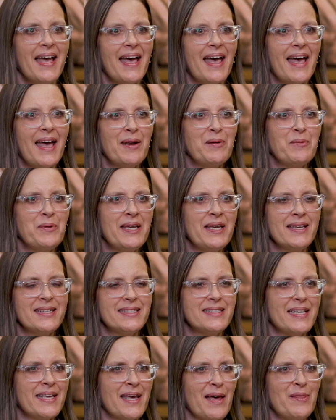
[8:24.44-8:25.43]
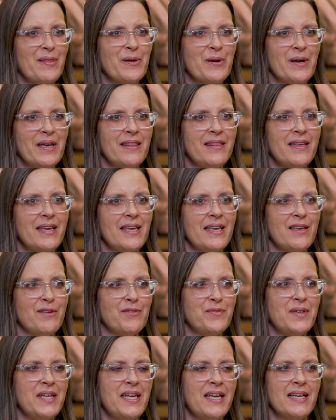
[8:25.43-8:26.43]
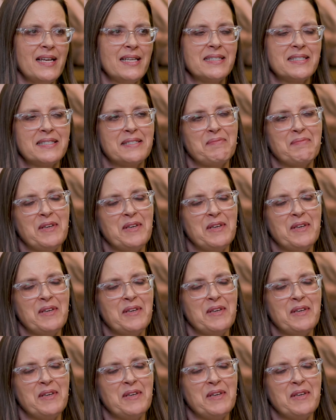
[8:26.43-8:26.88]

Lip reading: And we get together in the evenings,